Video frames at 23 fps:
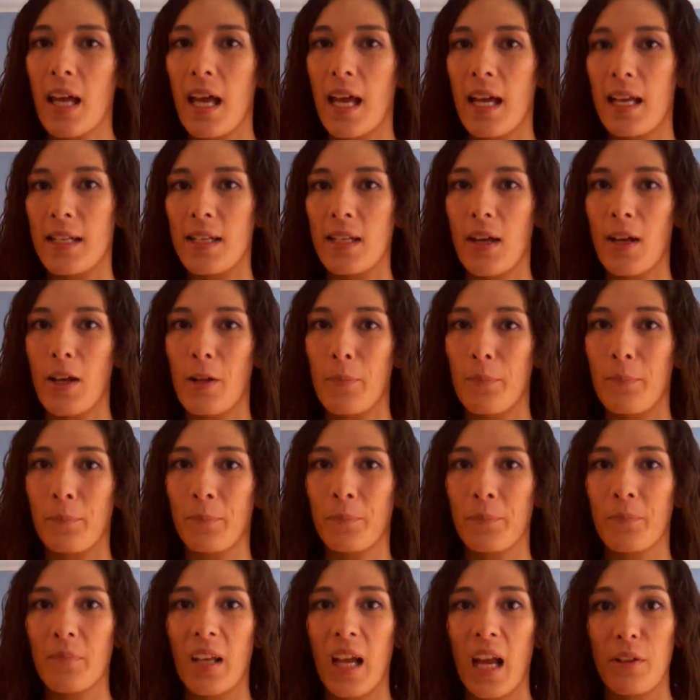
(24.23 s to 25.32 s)
And
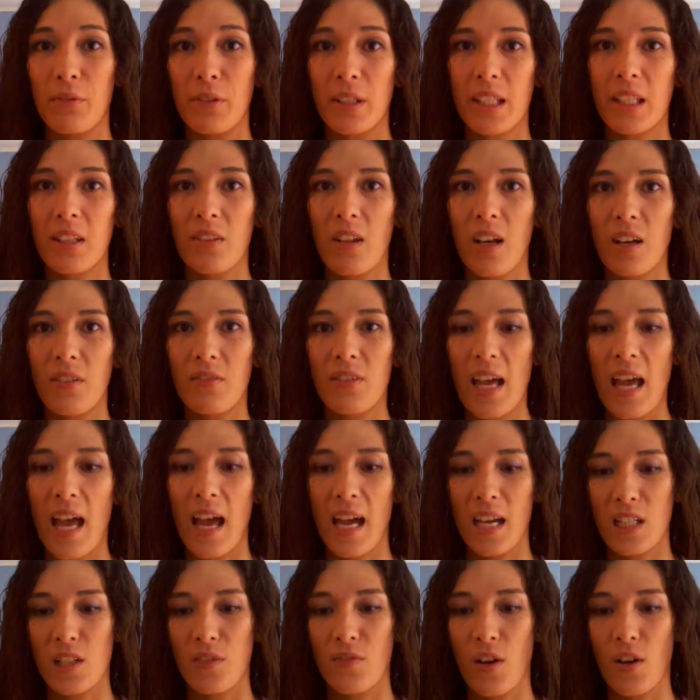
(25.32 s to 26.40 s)
I really loved
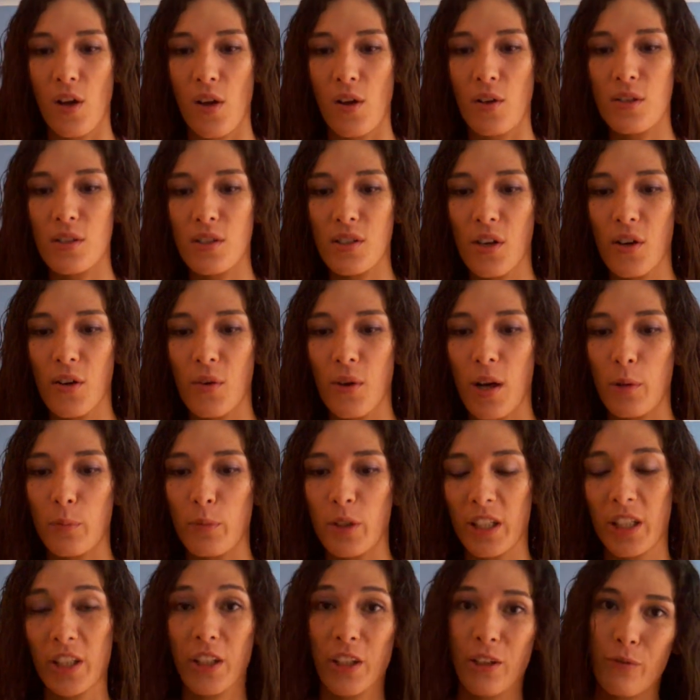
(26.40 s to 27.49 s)
Ashfall, so I'm
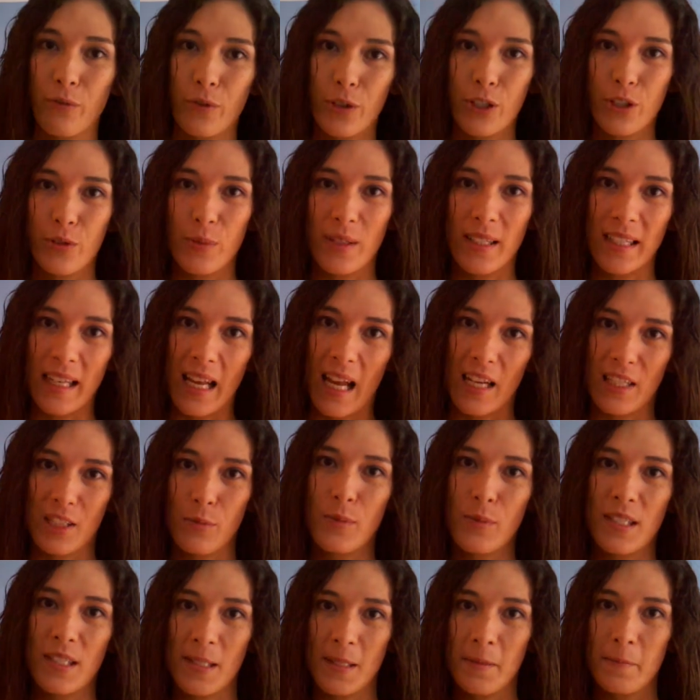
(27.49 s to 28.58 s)
really looking forward to reading Ash and
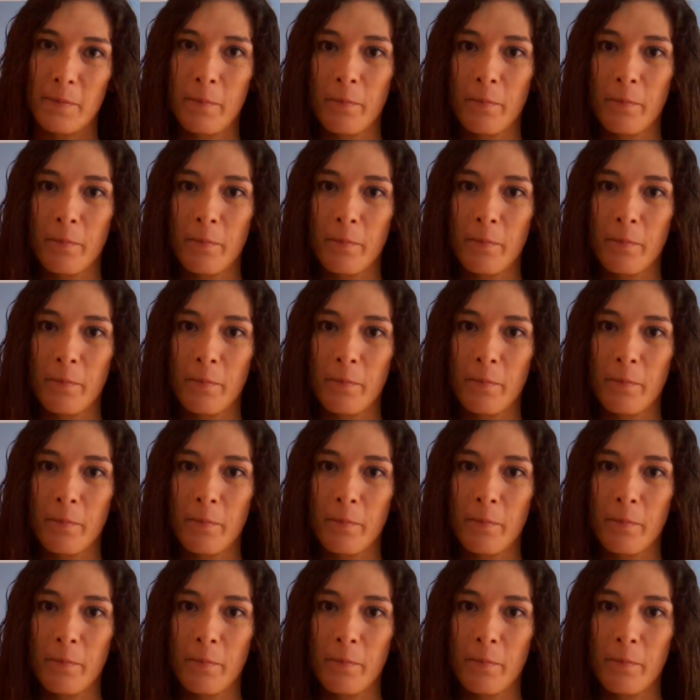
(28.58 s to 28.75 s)
Winter.